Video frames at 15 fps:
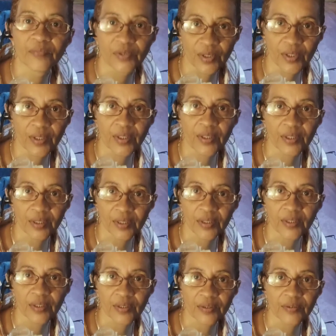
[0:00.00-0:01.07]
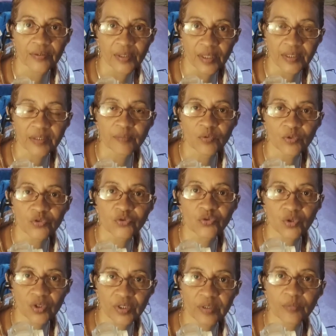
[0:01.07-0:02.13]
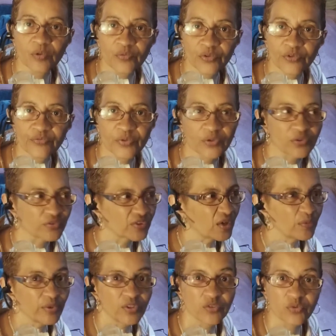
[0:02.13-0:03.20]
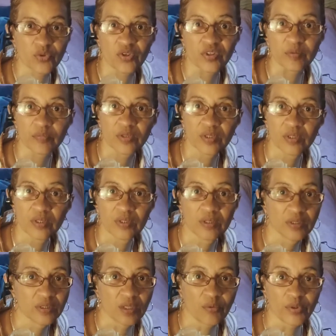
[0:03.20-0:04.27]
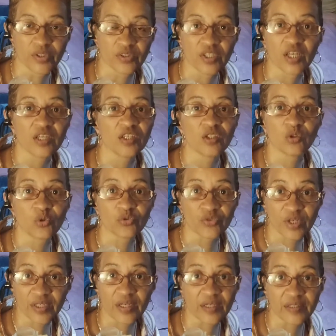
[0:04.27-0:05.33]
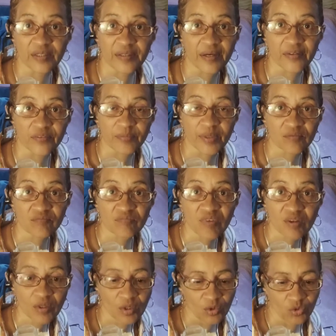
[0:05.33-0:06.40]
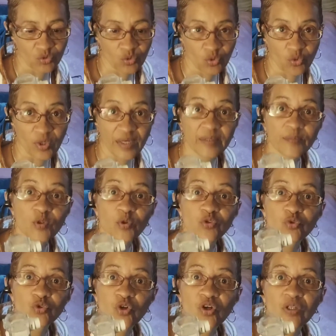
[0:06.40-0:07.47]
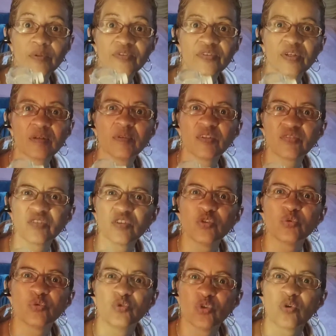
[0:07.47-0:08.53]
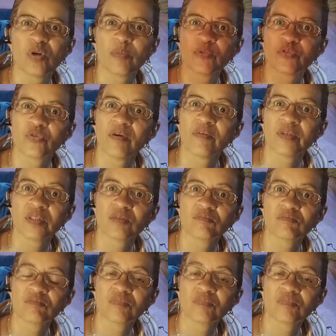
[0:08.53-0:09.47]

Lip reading: Yeah, I am going to call him over the phone because I already saw him. He knows I get asthma. So I am going to call him and tell him, listen, you know I'm traveling.